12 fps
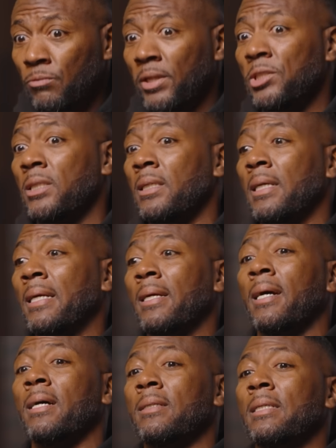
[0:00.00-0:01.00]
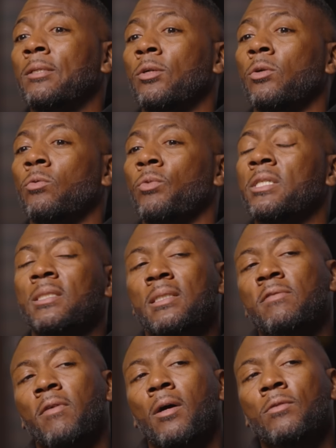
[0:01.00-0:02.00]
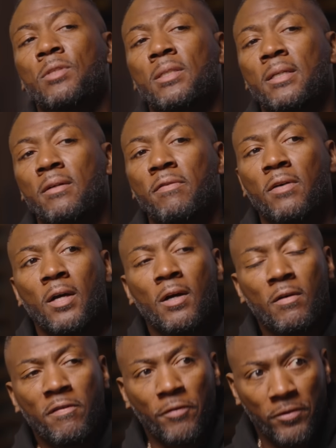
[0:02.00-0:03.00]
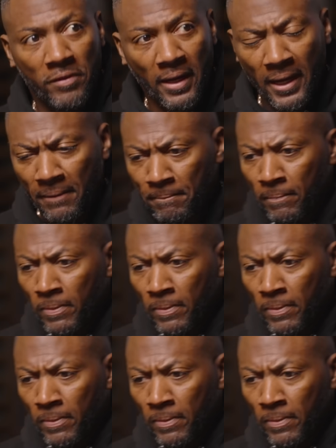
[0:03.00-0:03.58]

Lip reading: Richie Incognito wasn't evolved enough for that.